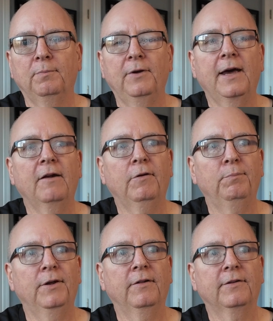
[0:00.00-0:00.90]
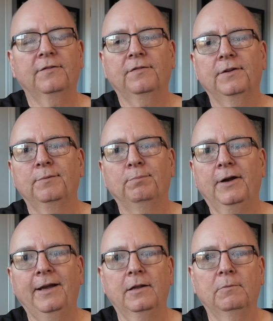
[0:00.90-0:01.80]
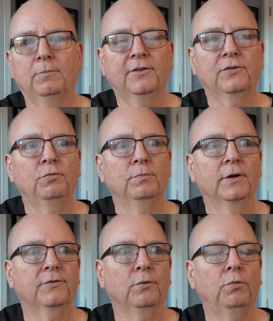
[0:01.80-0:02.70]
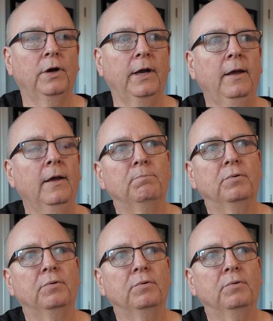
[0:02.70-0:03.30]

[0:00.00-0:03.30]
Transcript: the battery balancer for this bike, and the bike's two months away.